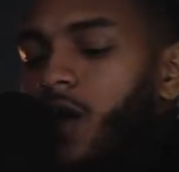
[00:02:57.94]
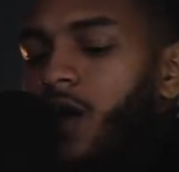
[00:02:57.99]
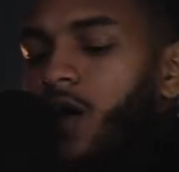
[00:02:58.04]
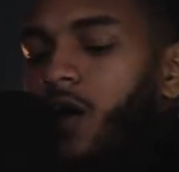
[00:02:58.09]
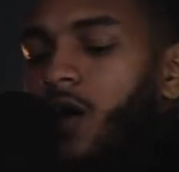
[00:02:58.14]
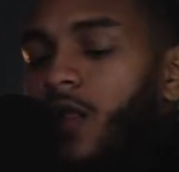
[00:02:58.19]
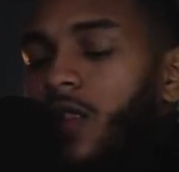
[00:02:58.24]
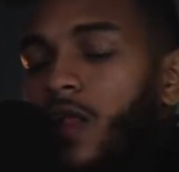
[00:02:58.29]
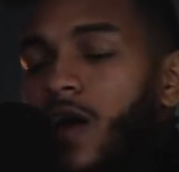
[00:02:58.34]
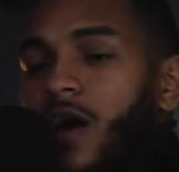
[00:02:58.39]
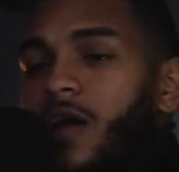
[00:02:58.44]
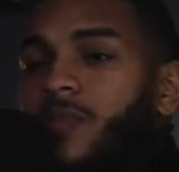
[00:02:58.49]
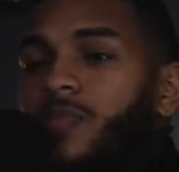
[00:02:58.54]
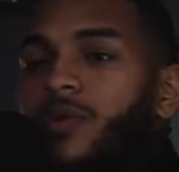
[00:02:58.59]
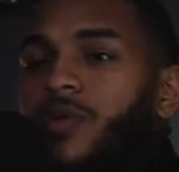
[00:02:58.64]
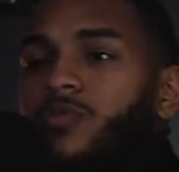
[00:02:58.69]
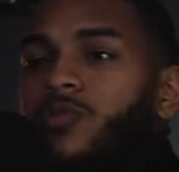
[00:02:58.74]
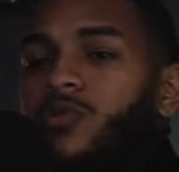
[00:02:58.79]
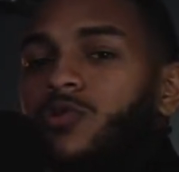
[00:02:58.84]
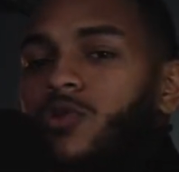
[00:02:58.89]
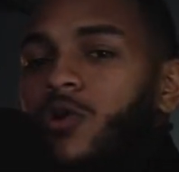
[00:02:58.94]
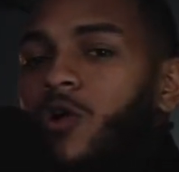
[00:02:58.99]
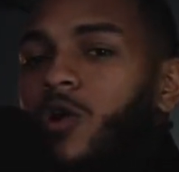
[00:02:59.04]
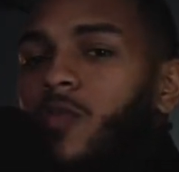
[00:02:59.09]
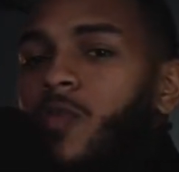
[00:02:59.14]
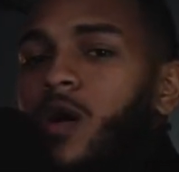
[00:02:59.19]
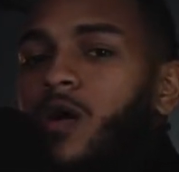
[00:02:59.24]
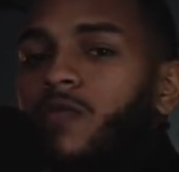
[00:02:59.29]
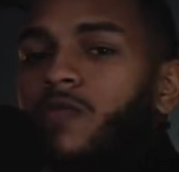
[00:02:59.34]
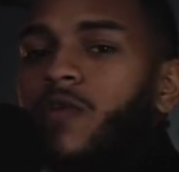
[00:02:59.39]
A lot of people talk
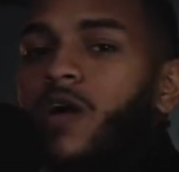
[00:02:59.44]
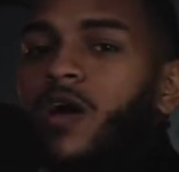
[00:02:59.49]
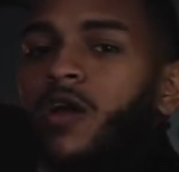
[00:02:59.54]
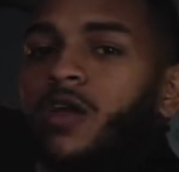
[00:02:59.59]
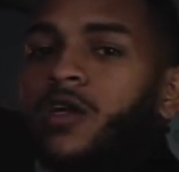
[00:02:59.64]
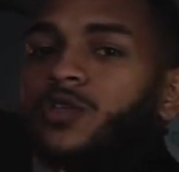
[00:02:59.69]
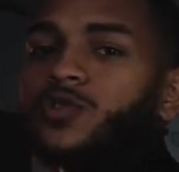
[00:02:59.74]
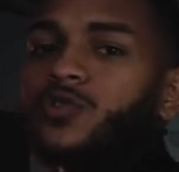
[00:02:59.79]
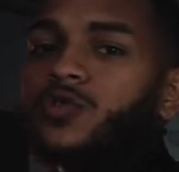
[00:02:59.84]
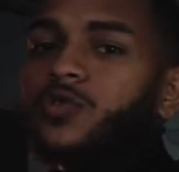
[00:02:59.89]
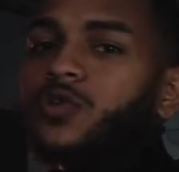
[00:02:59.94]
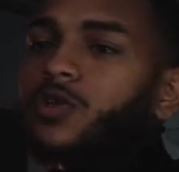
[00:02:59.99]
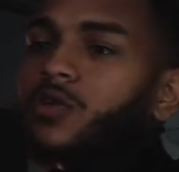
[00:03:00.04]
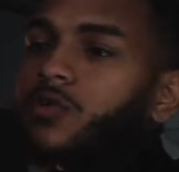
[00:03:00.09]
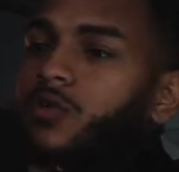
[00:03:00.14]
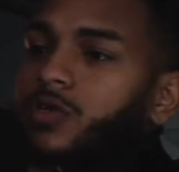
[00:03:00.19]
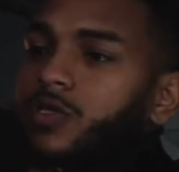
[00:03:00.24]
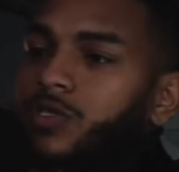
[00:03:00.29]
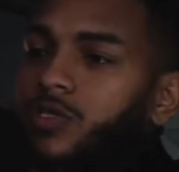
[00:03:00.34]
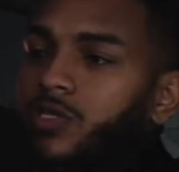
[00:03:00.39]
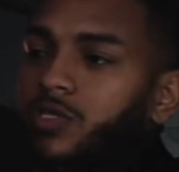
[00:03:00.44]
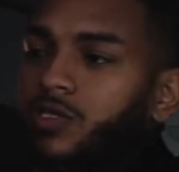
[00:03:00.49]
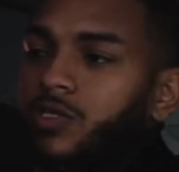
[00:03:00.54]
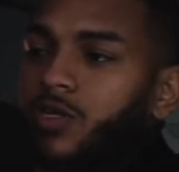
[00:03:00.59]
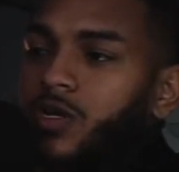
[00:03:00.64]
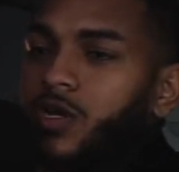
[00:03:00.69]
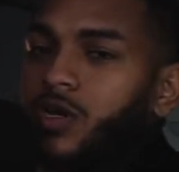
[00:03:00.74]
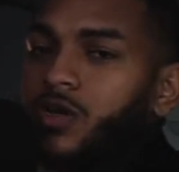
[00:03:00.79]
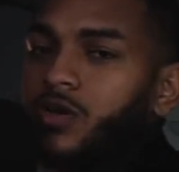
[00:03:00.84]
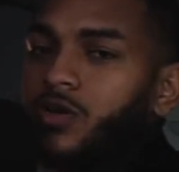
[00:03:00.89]
about financial literacy
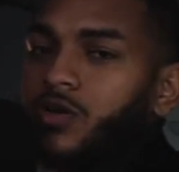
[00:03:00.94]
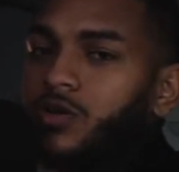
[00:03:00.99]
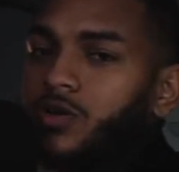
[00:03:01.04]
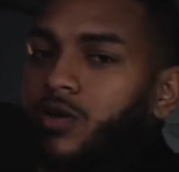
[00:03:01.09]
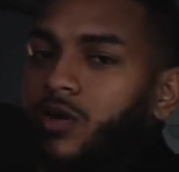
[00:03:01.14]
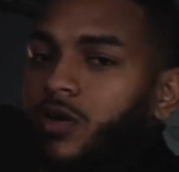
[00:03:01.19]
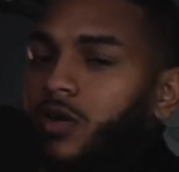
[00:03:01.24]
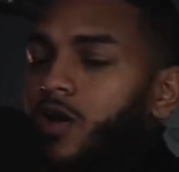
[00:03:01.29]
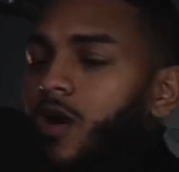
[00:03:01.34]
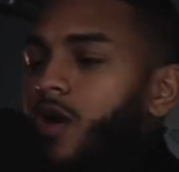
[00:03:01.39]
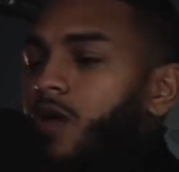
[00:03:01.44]
today. A lot